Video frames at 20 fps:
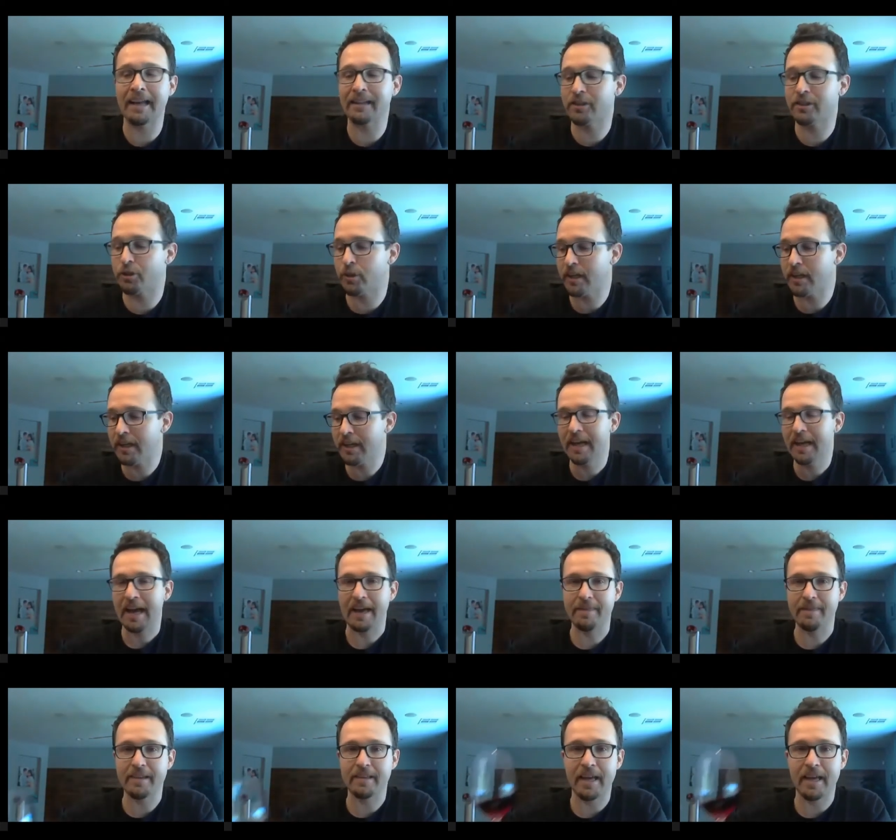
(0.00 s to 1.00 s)
to it. I
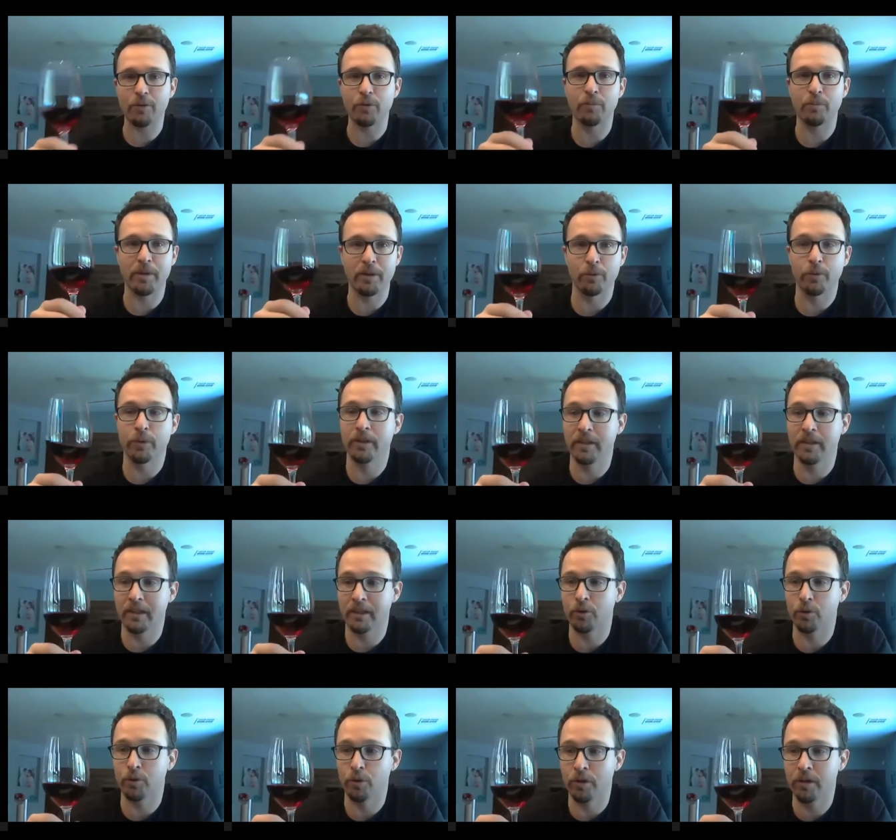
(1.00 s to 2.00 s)
think that would be a really
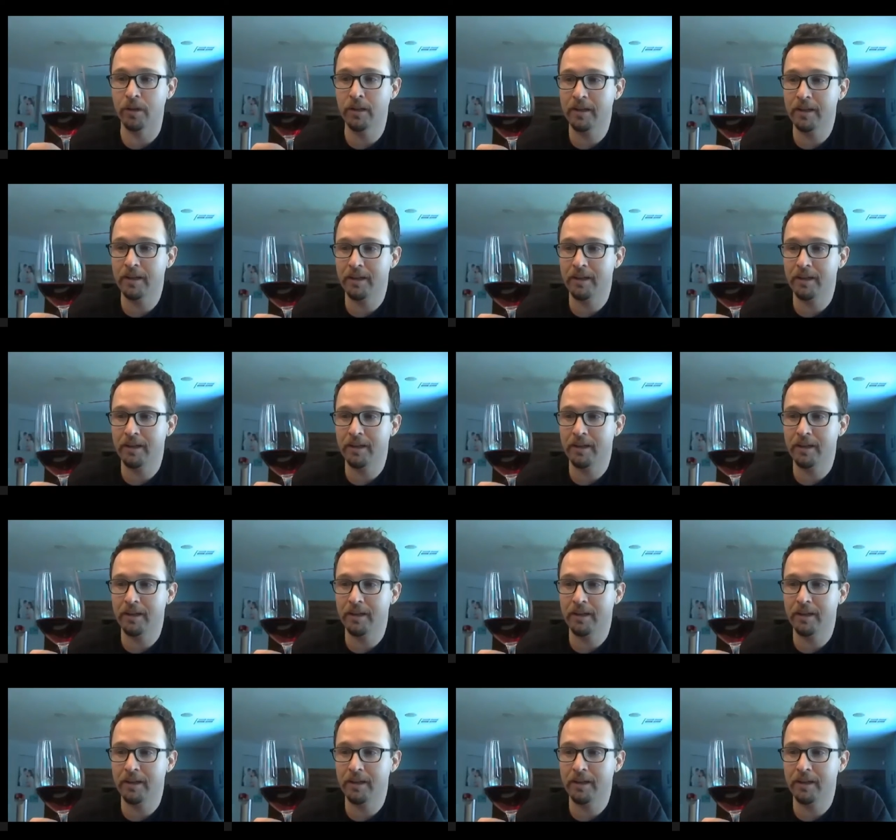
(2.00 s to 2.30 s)
cool